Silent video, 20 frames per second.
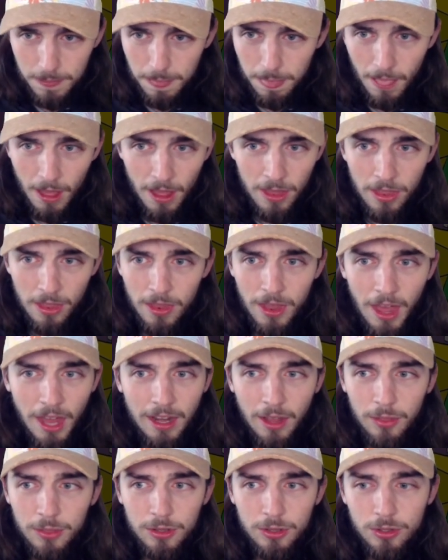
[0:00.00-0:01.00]
Other than
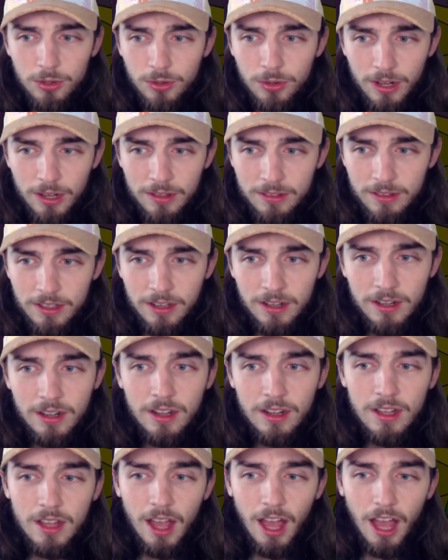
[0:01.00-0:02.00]
that, nothing too crazy here.
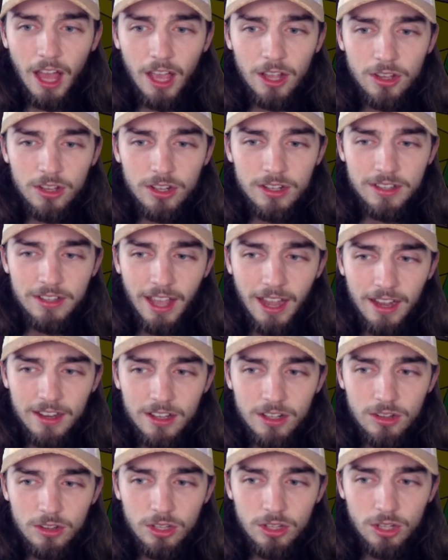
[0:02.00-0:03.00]
I could
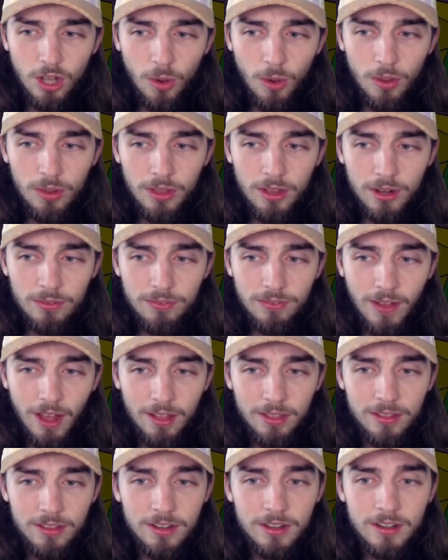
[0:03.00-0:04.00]
technically go a little
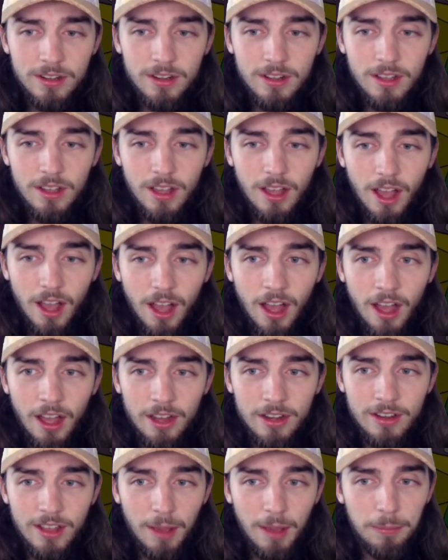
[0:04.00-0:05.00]
faster,
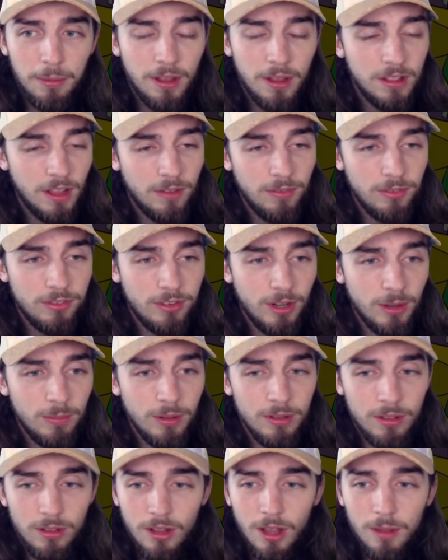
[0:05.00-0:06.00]
and capitalize off of
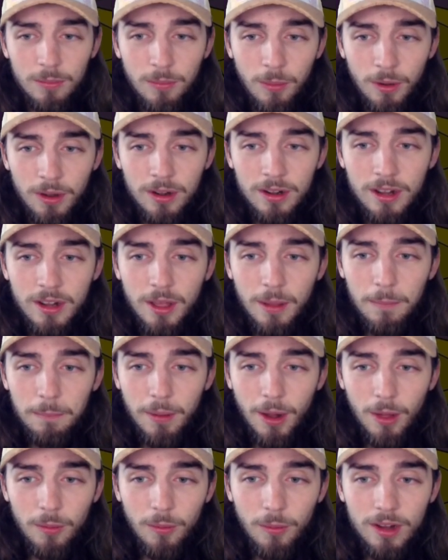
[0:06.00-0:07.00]
Trailblaze a lot more.
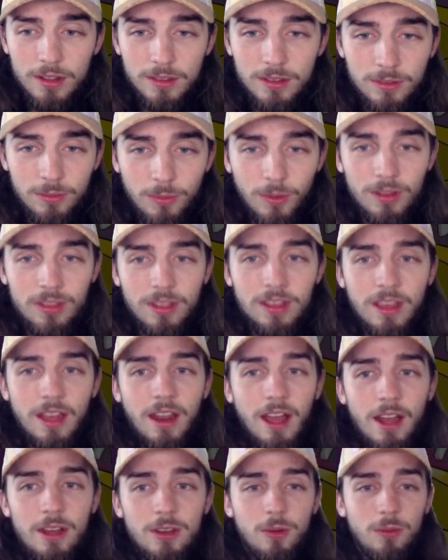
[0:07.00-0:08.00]
But I wanted to, once
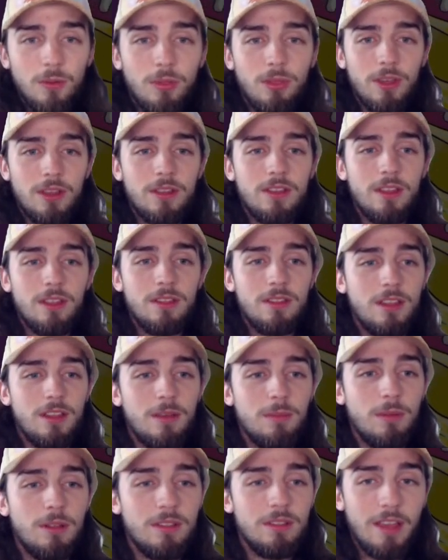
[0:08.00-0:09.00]
again, I don't think this
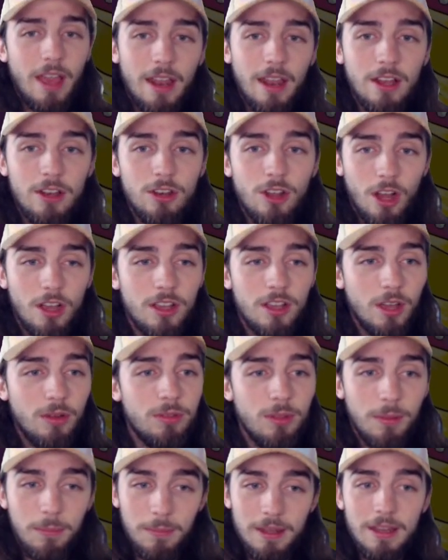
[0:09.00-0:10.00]
team is getting
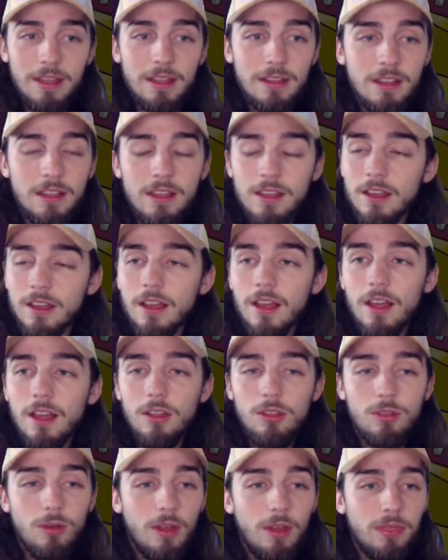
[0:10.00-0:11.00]
knockouts immediately.
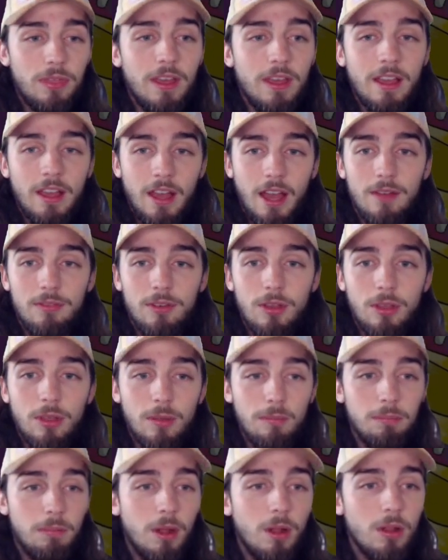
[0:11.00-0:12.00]
So I think having
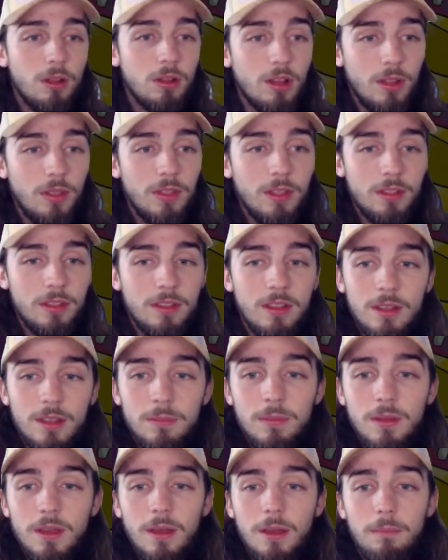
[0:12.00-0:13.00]
the bulk on this
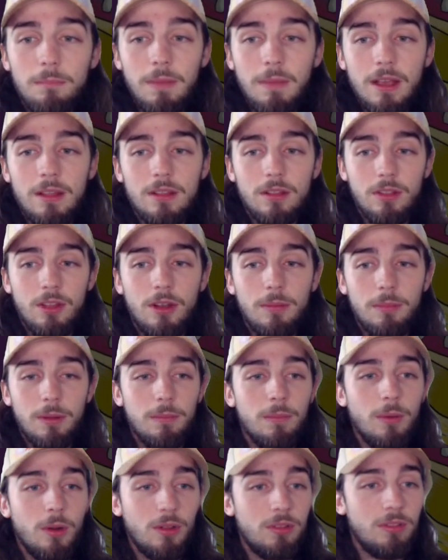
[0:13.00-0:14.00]
team makes a little
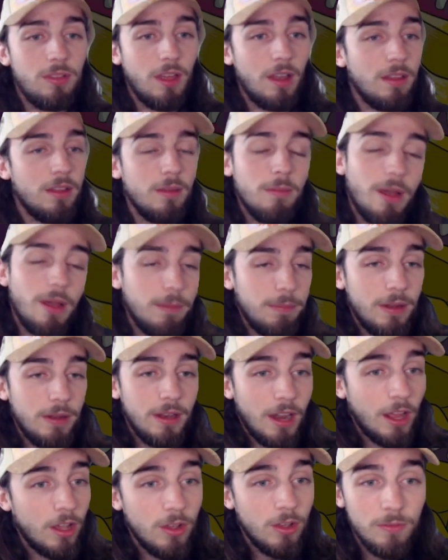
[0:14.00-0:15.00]
bit more sense in my
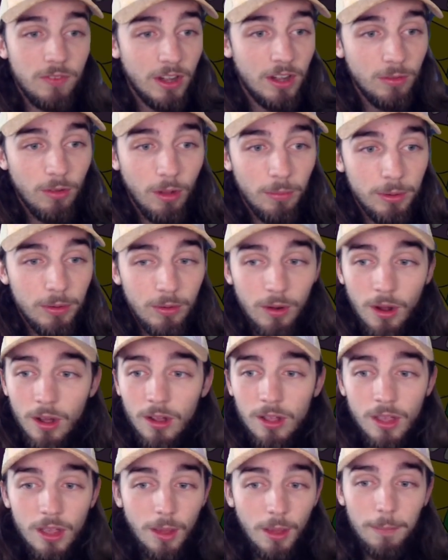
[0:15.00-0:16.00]
opinion. I could very well be
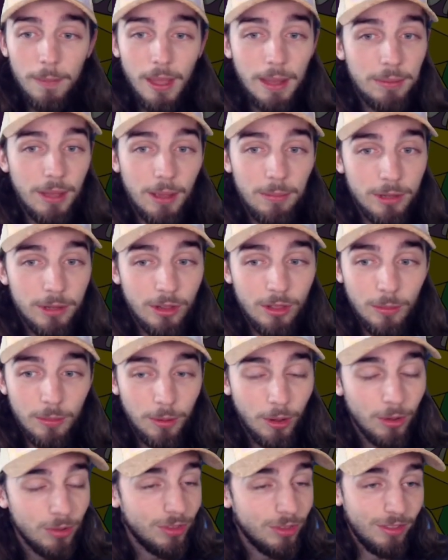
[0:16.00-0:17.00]
wrong. Maybe I'm just
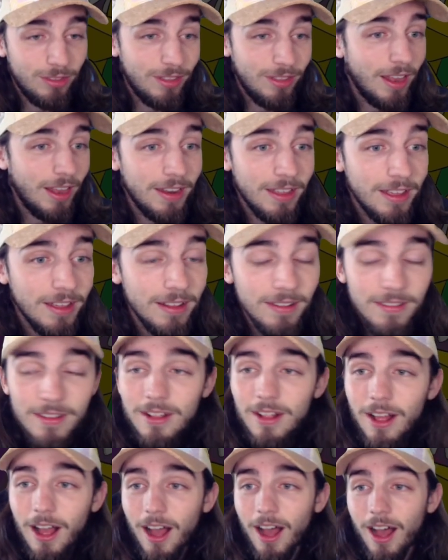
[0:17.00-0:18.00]
supposed to send it.
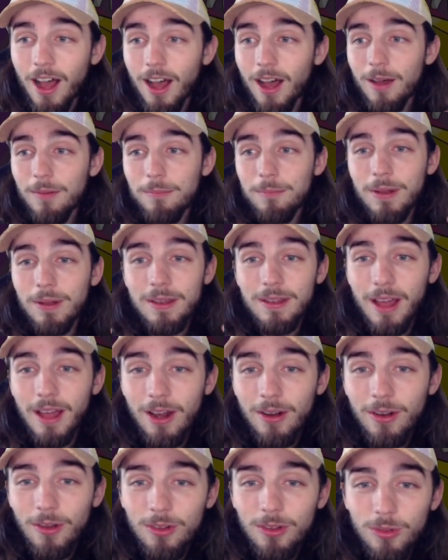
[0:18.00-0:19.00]
But
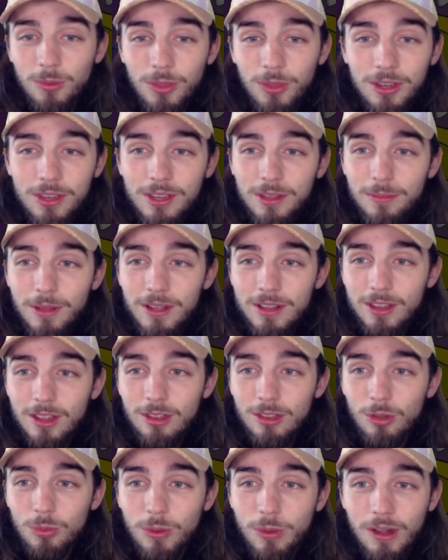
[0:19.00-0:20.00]
I don't know. So with a team like
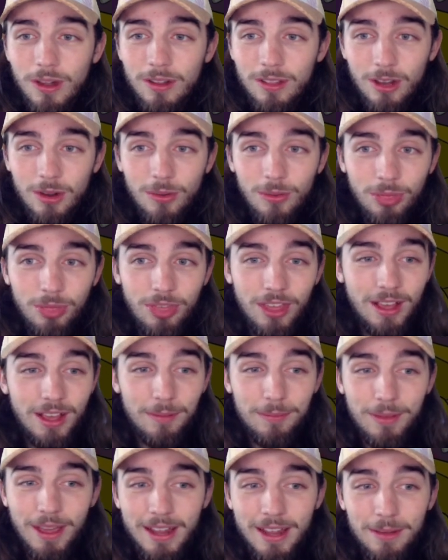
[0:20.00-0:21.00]
this, it's weird because I don't think
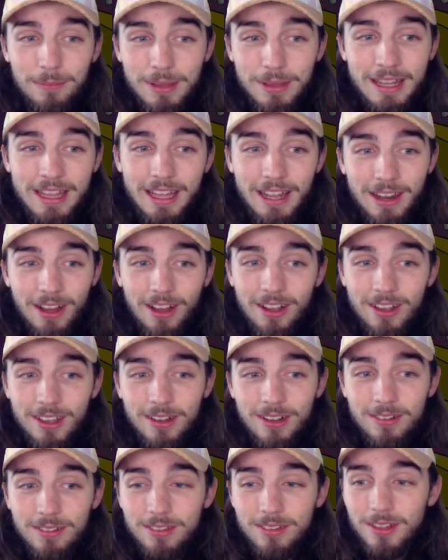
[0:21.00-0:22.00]
I'm getting immediate
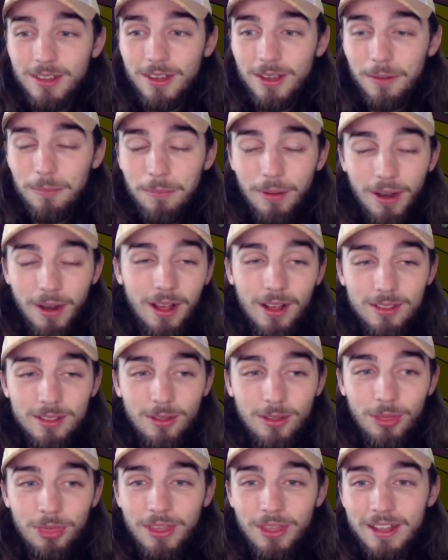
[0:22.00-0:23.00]
knockouts. But I
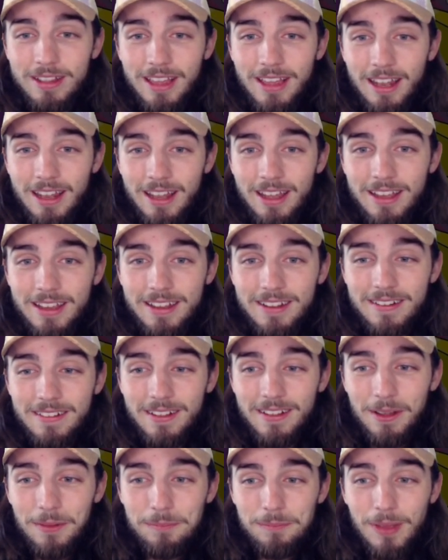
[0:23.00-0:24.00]
also think that like
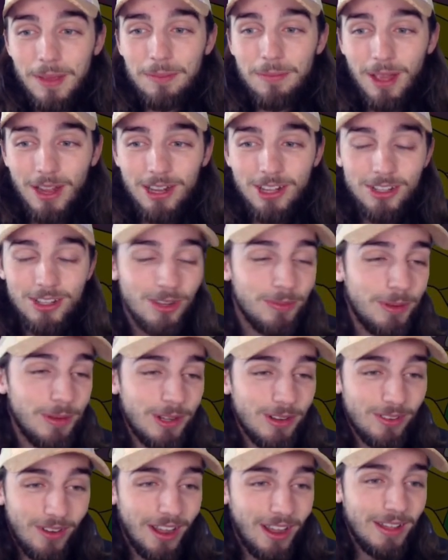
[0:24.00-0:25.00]
maybe I should be
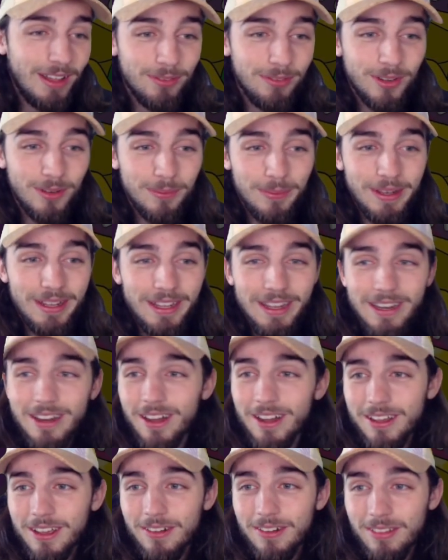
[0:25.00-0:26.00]
trying for immediate
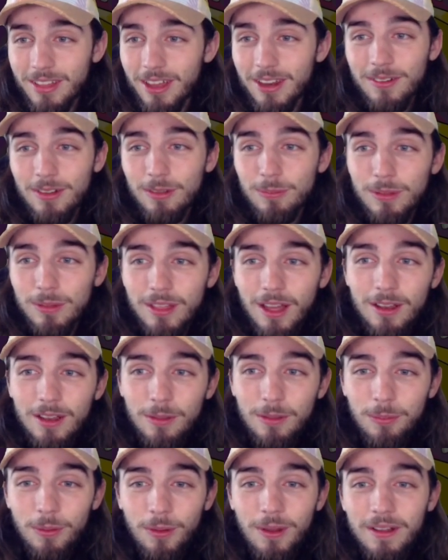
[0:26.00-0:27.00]
knockouts. Anyways, besides
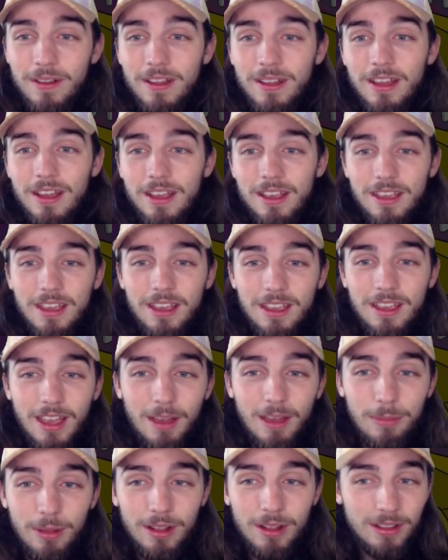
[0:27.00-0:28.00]
the point, King
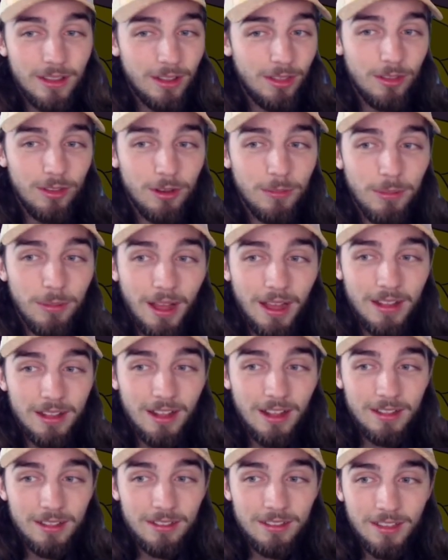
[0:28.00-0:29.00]
Gambit. This is your Black
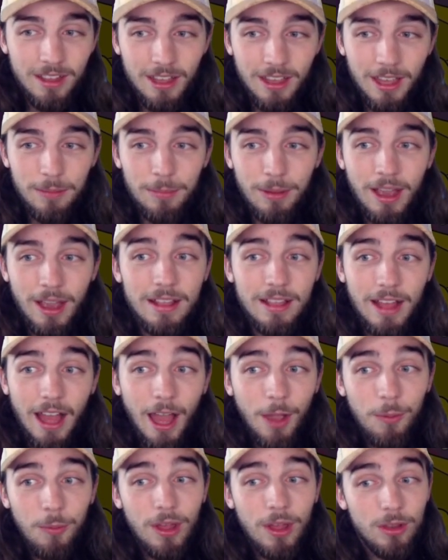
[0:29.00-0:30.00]
Glasses King Gambit, guys.
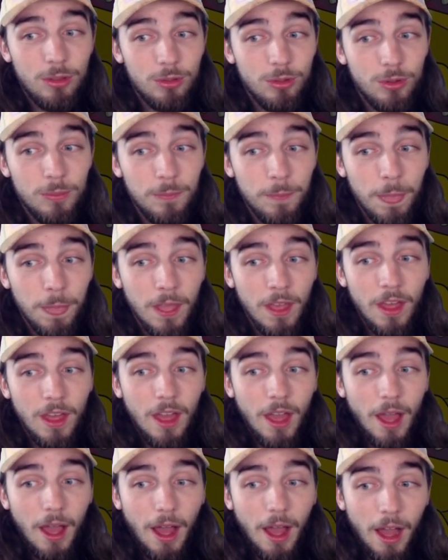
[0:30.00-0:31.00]
I went Zoom.
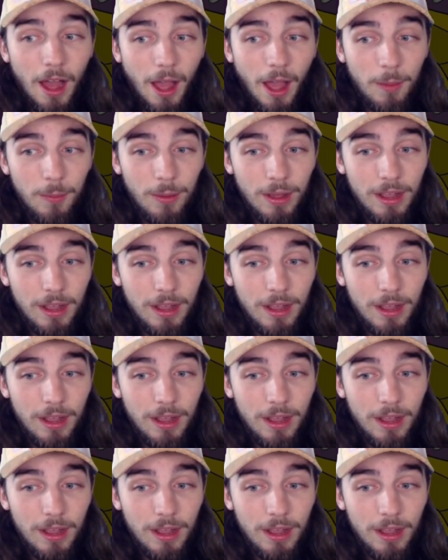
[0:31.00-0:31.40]
I went